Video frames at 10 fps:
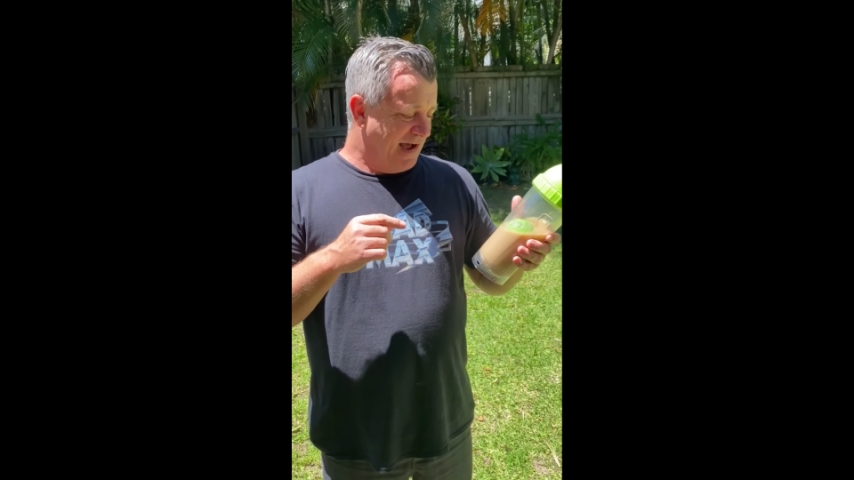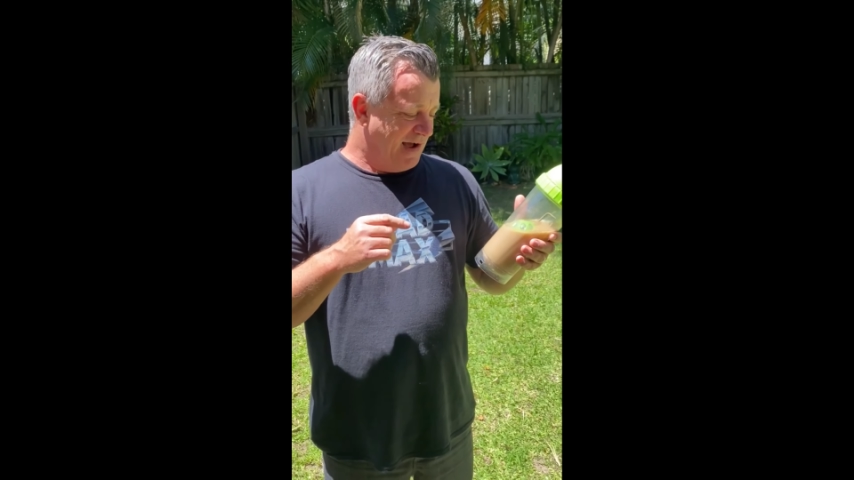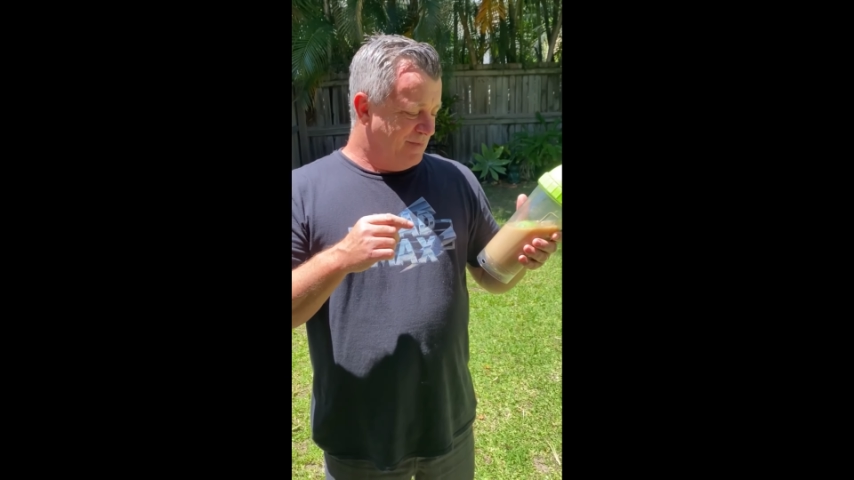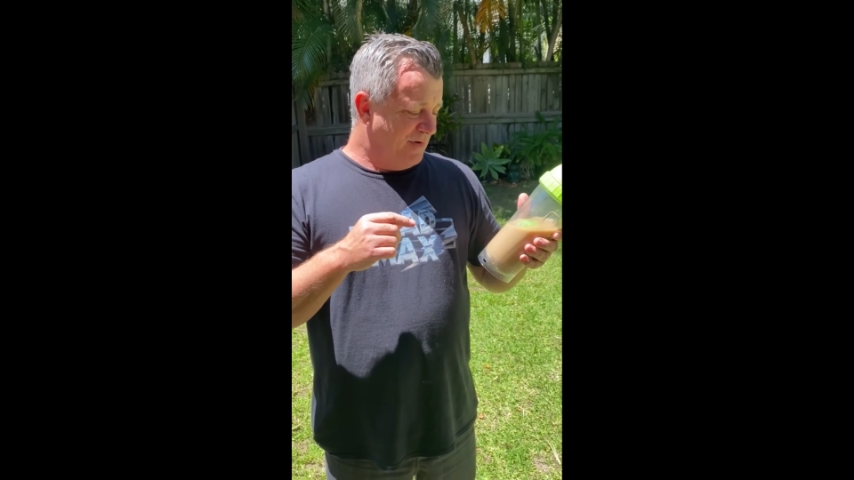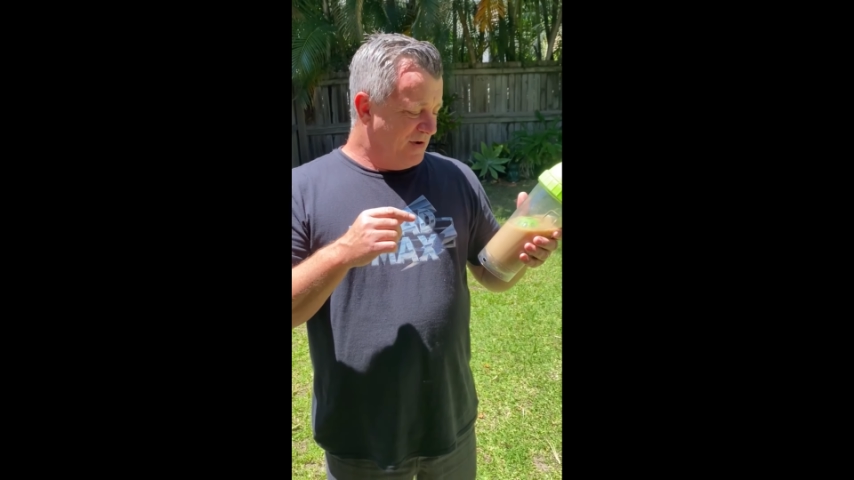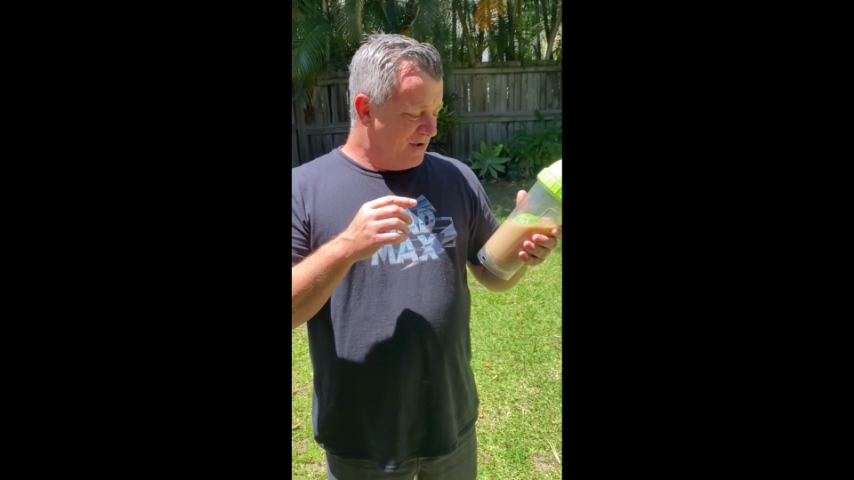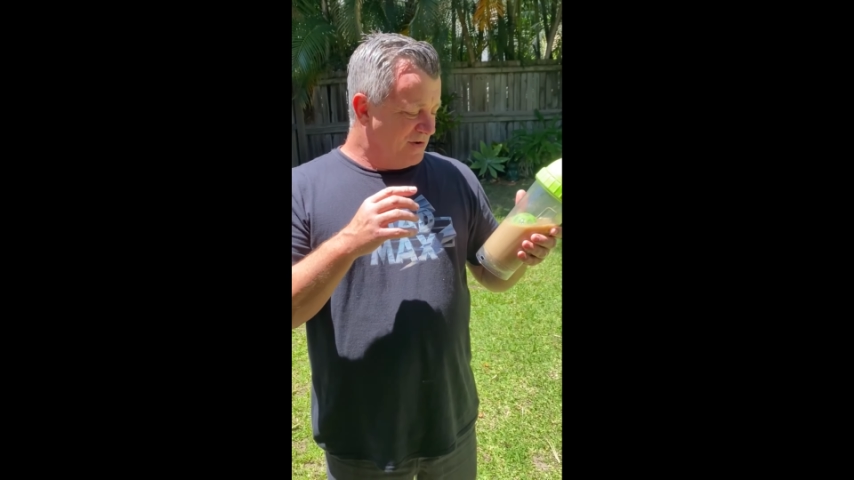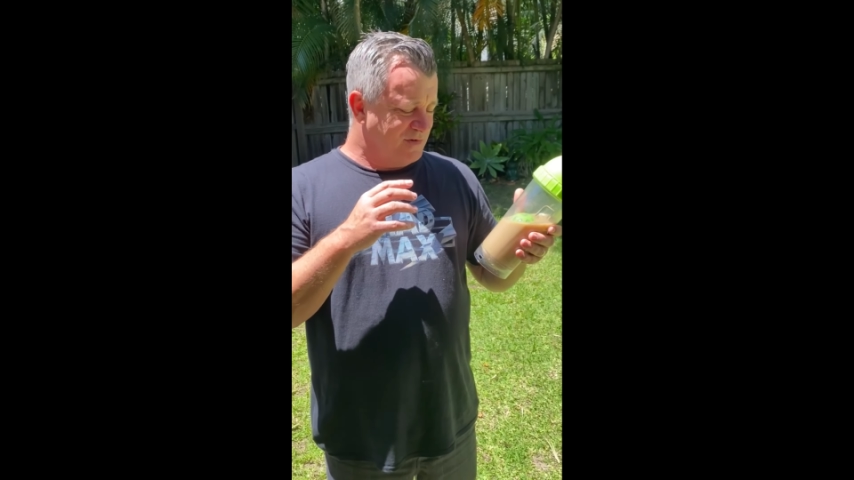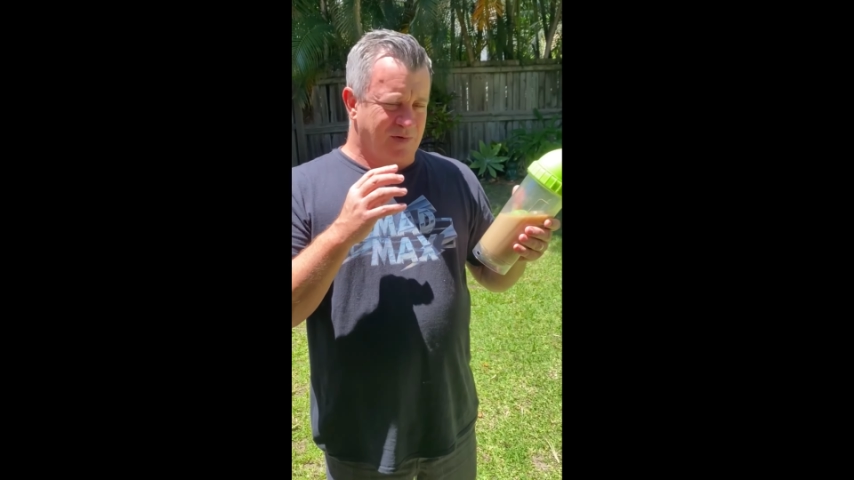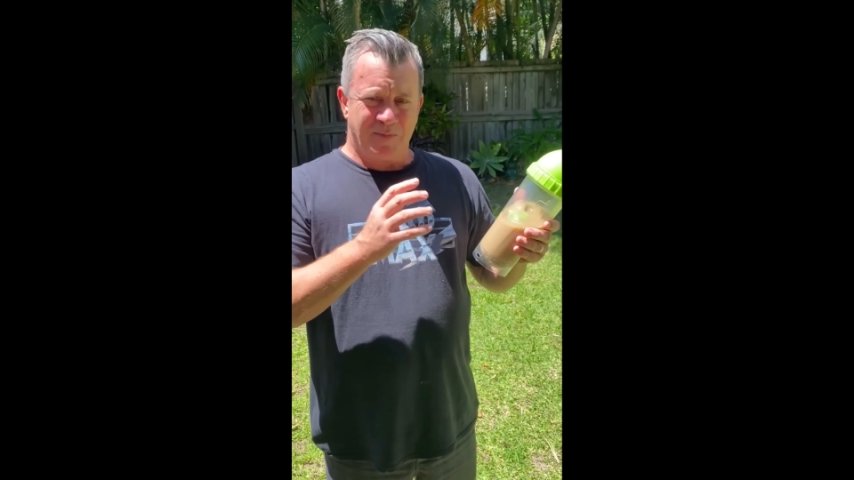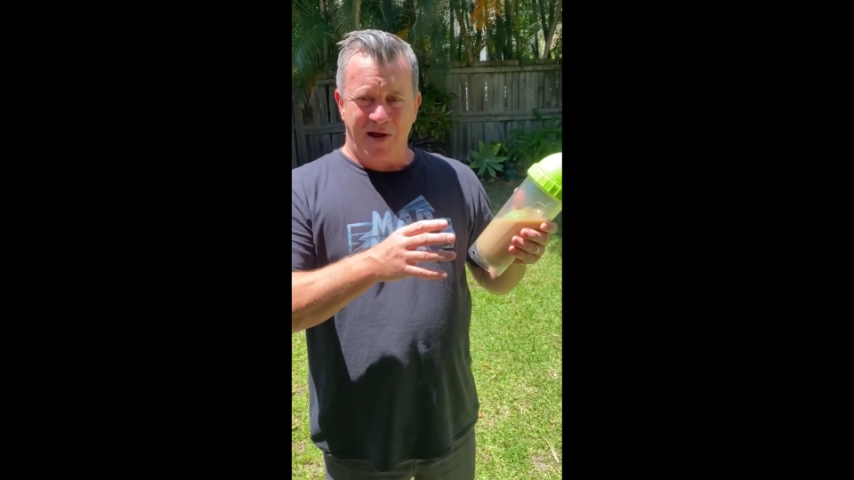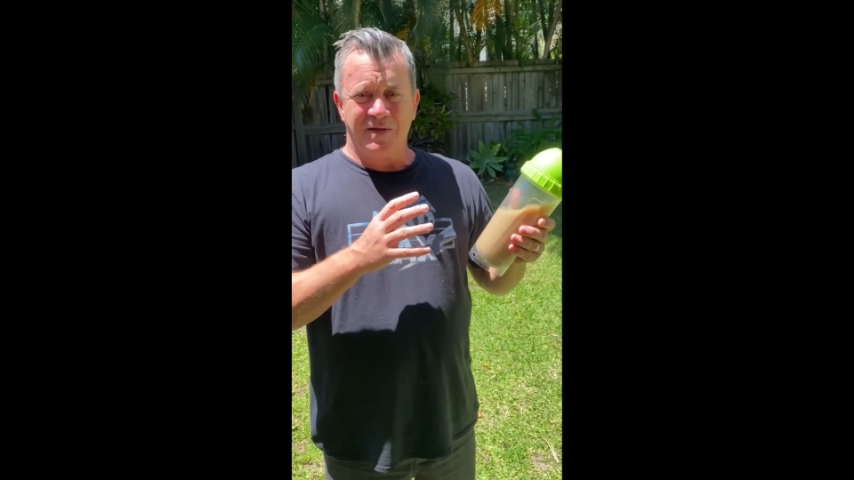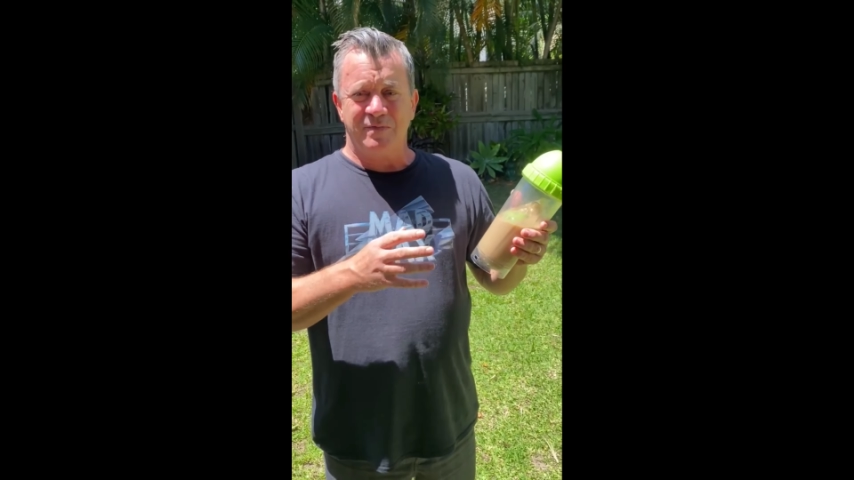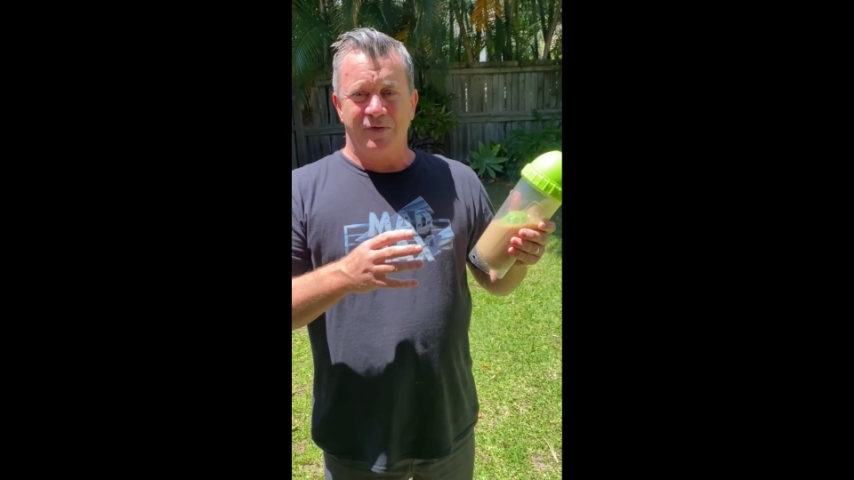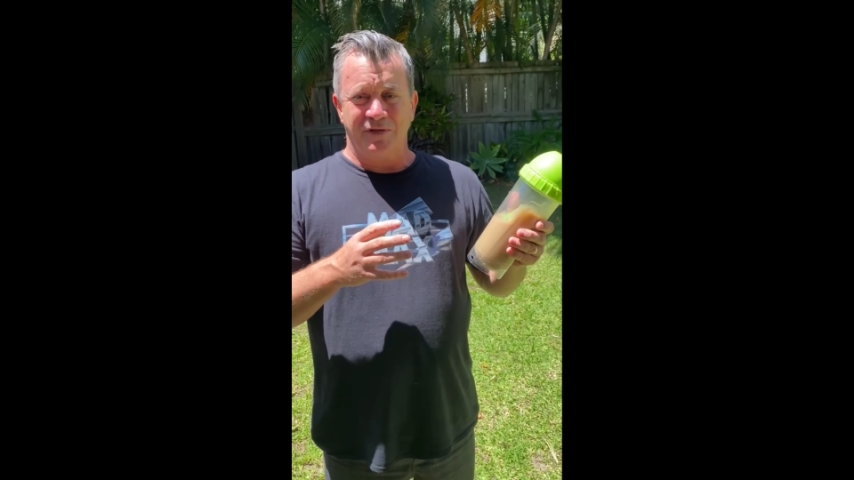Um, I, I just want to
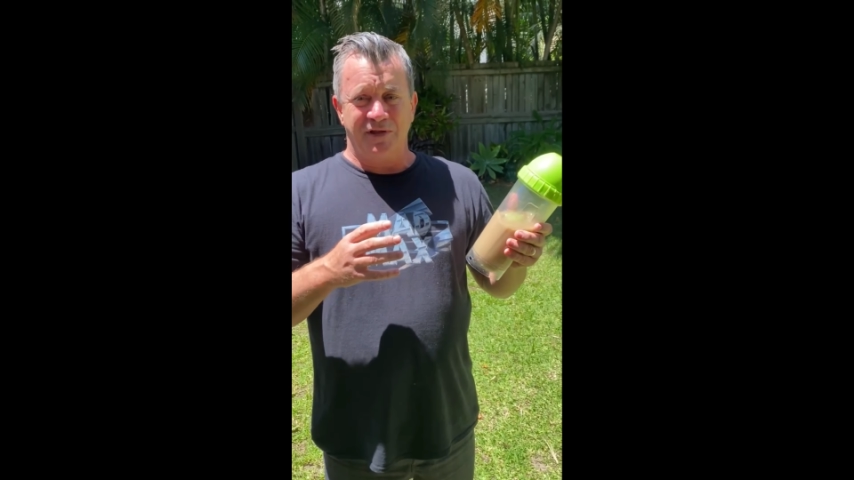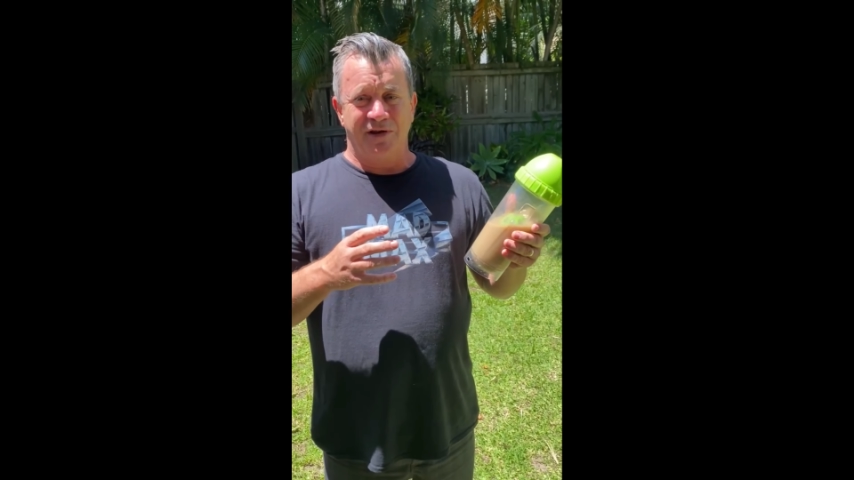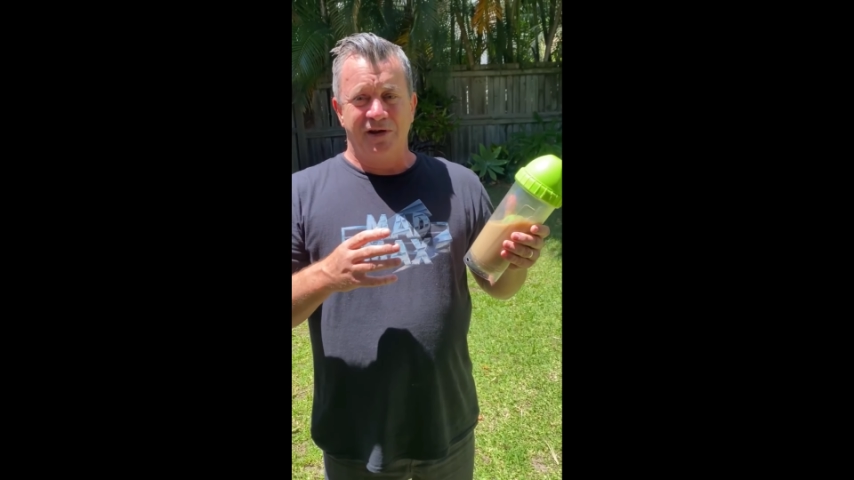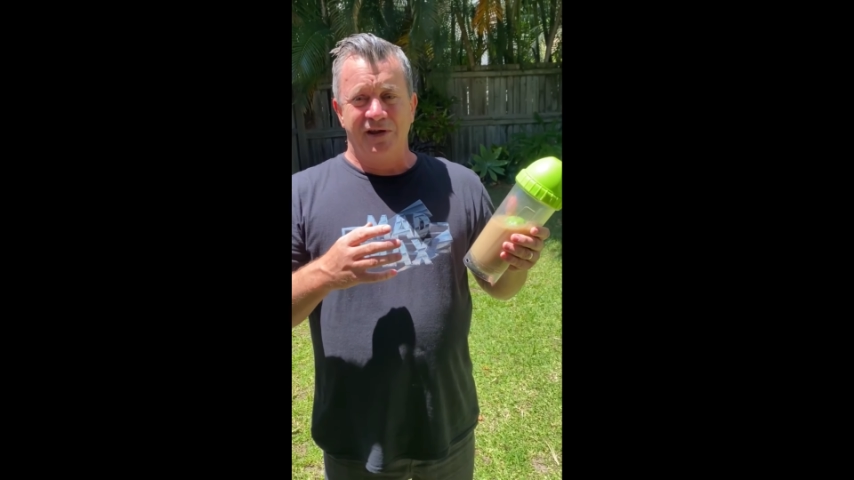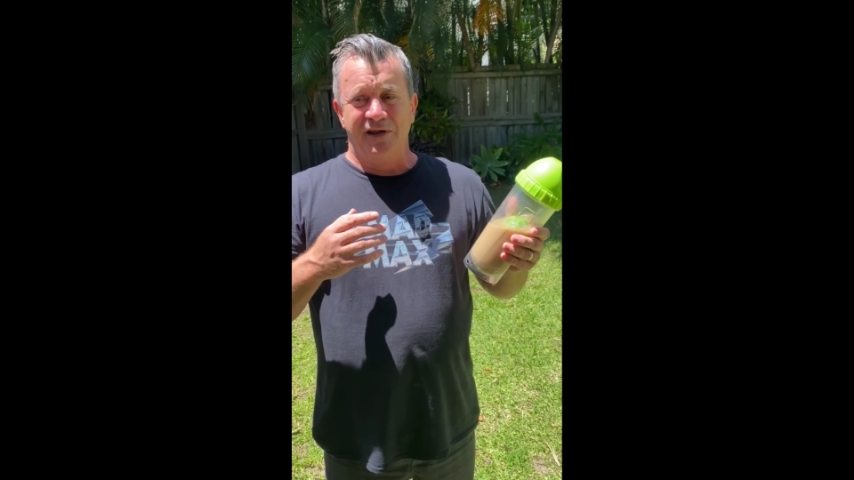make the point that